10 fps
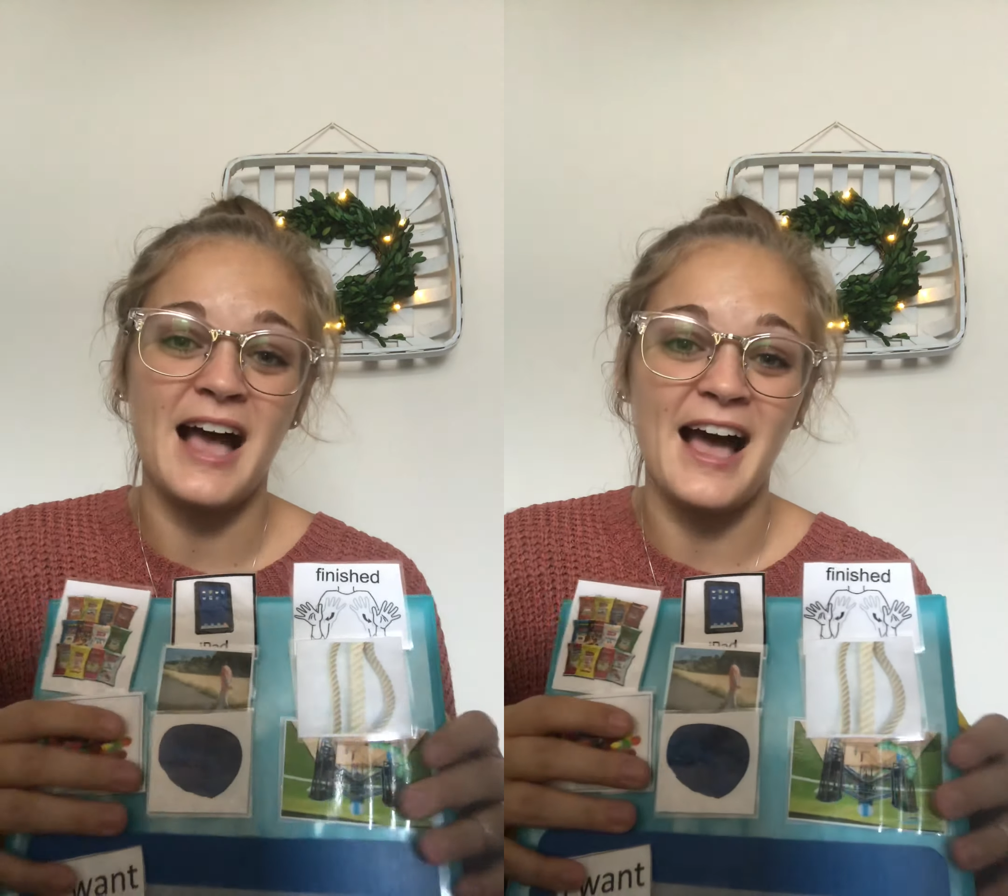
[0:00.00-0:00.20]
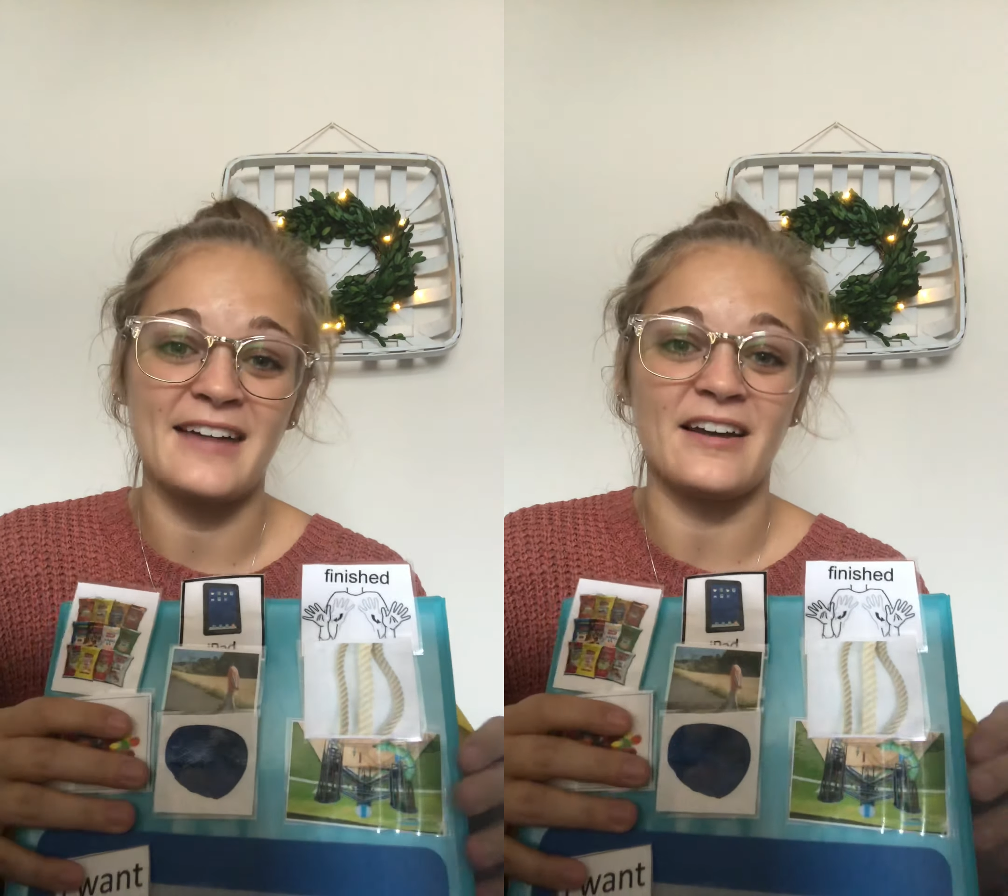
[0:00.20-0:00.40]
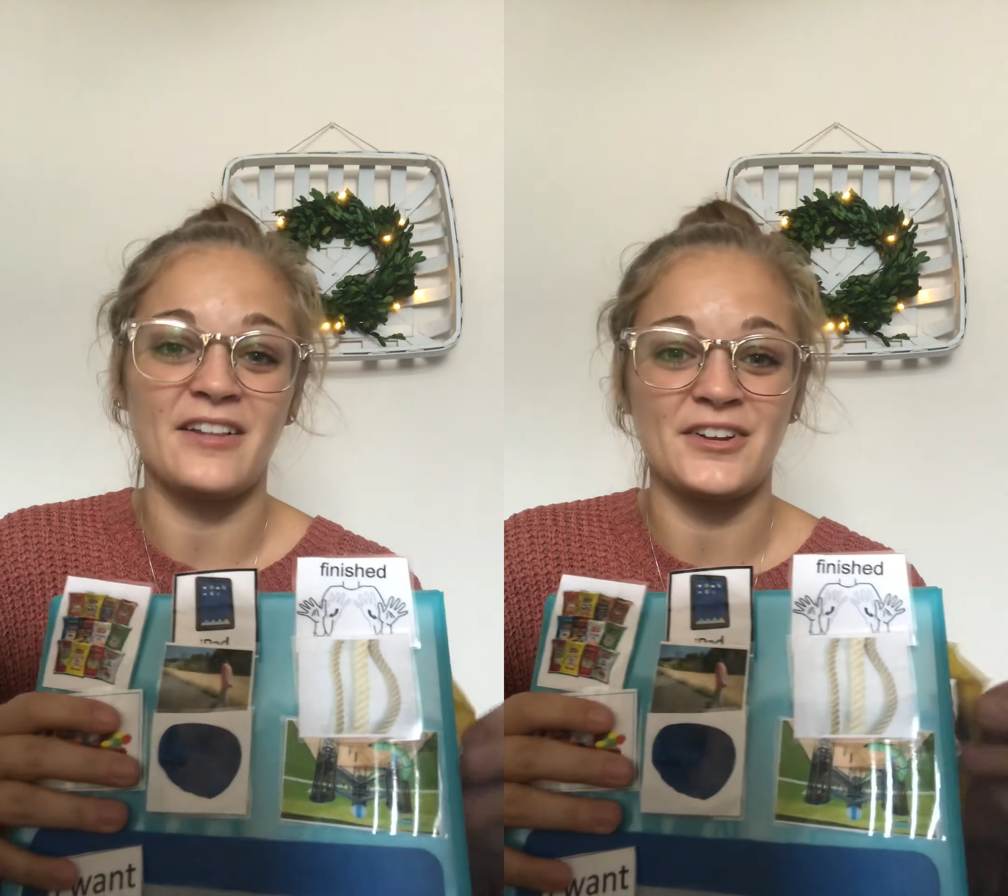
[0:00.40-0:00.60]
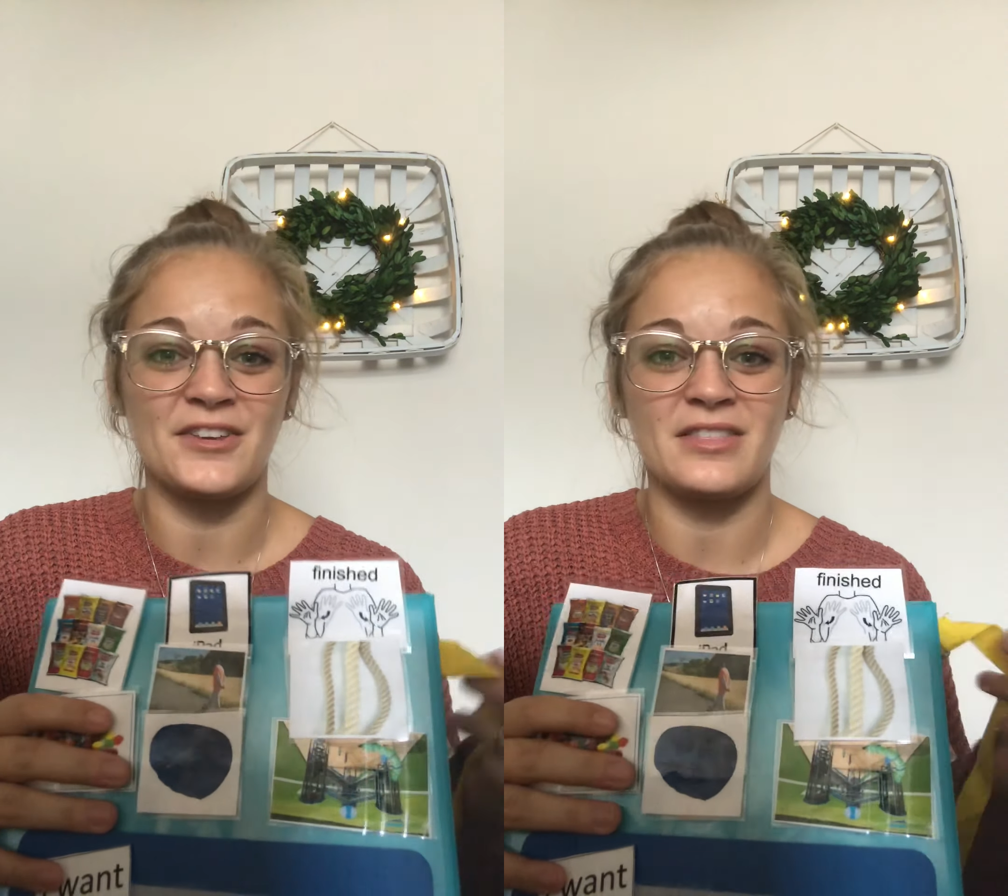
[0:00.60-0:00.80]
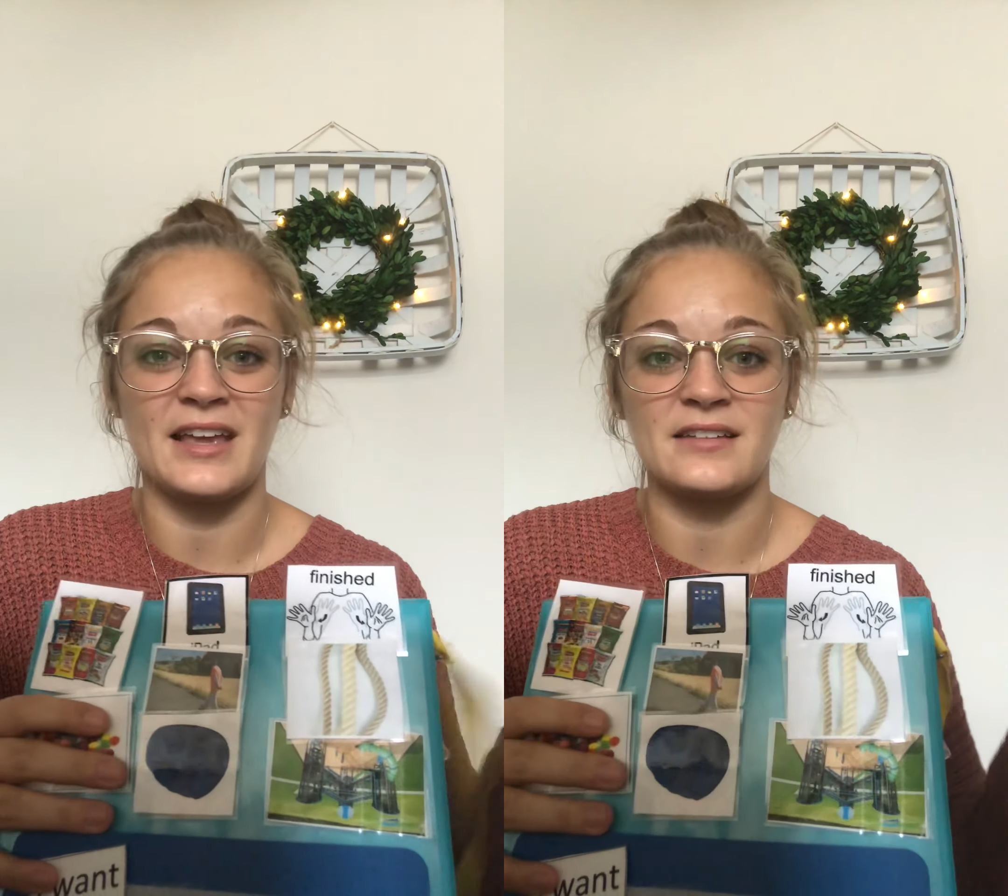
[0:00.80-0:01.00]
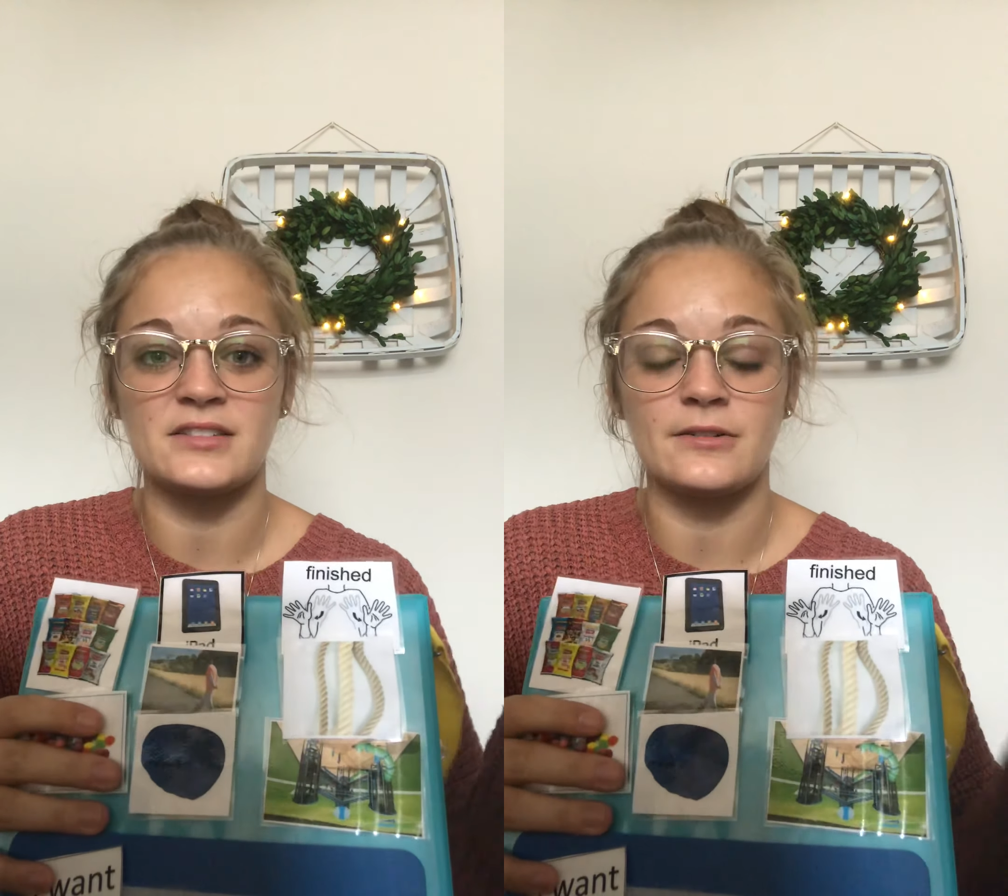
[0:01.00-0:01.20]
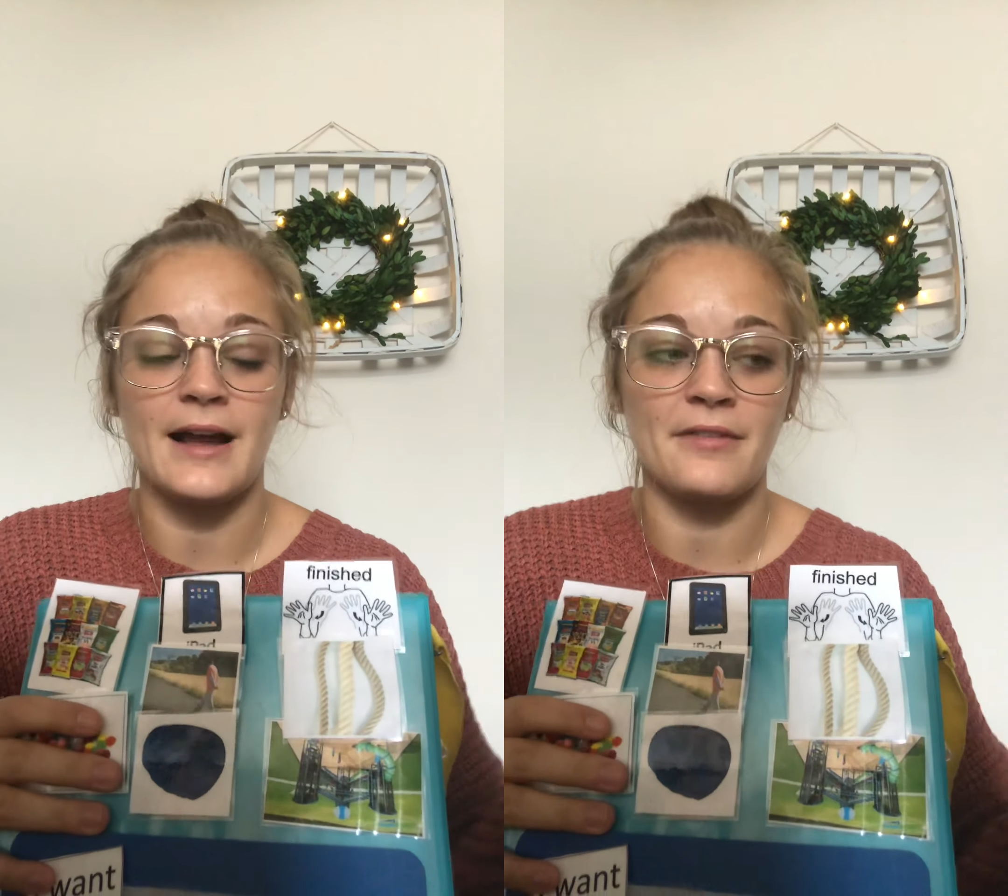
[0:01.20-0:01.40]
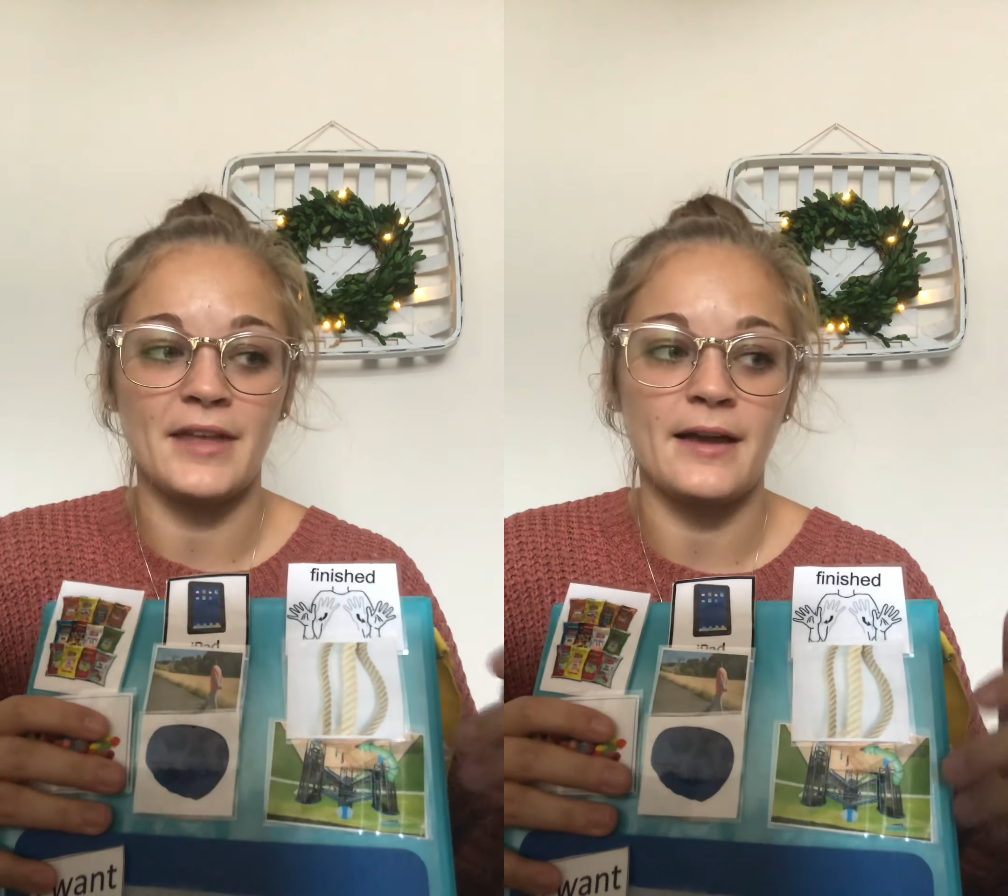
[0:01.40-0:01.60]
on other things
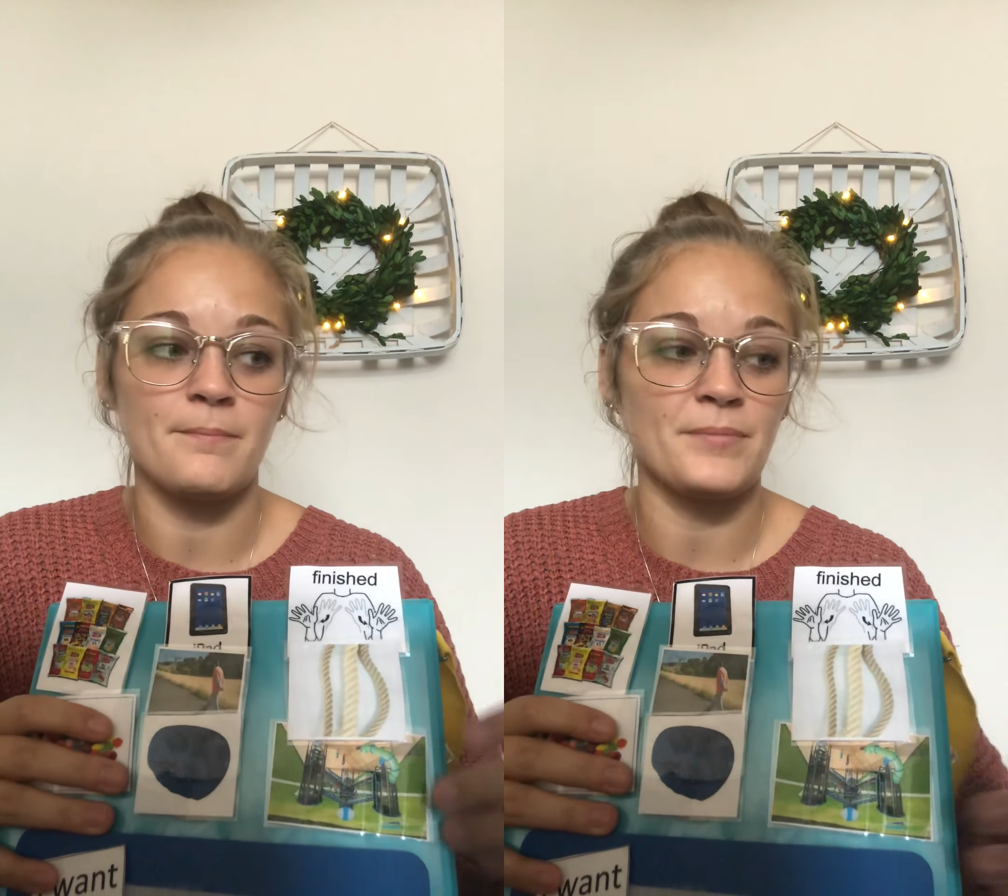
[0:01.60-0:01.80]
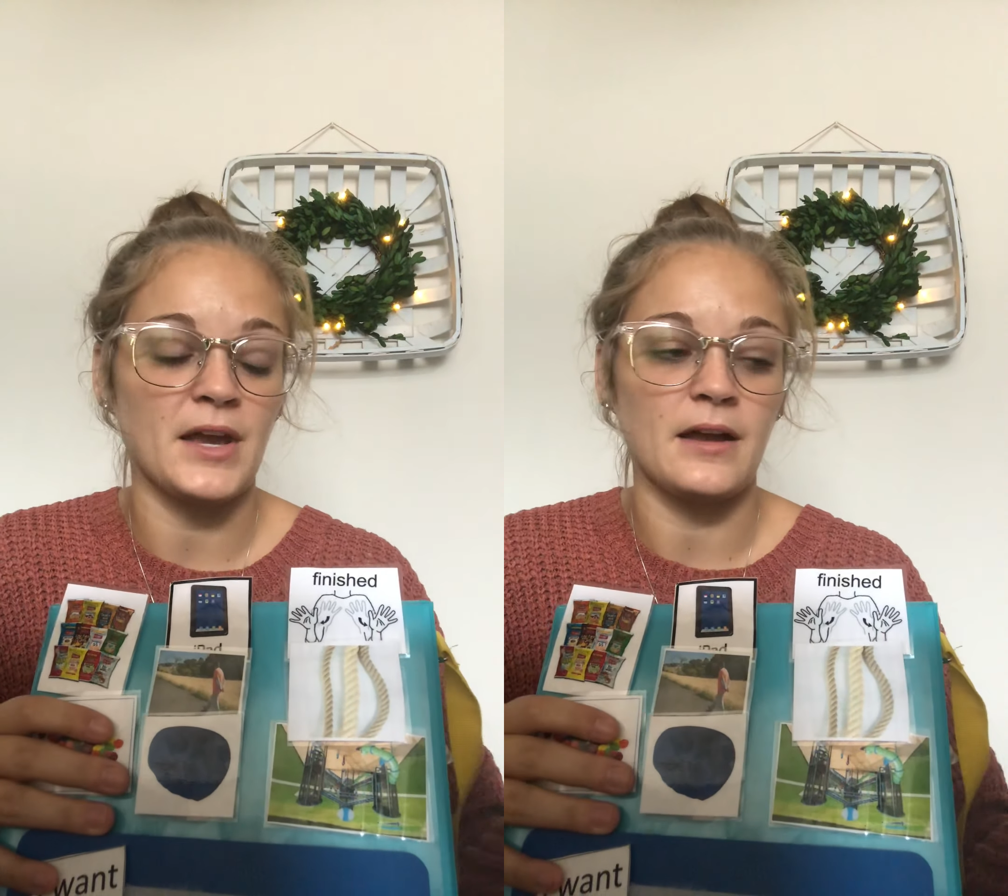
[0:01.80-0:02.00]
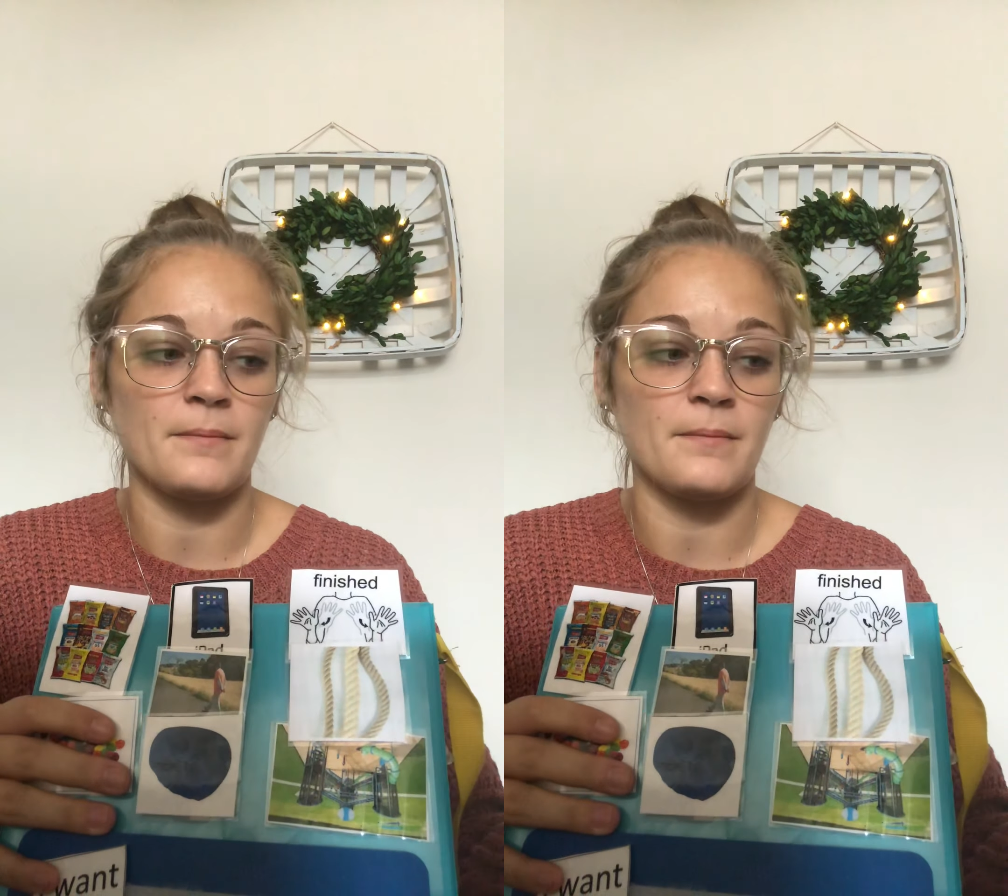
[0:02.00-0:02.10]
around them.